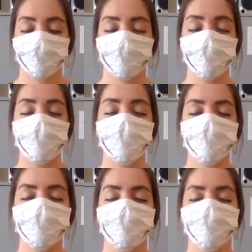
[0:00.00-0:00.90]
Three
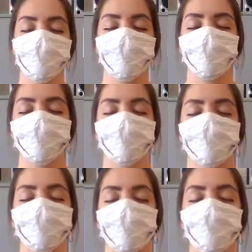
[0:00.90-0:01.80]
is easy.
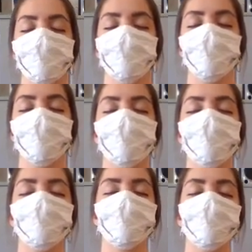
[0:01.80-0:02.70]

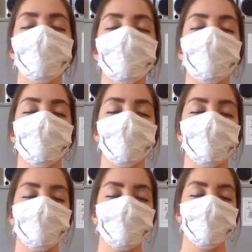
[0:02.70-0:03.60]
Observe for four.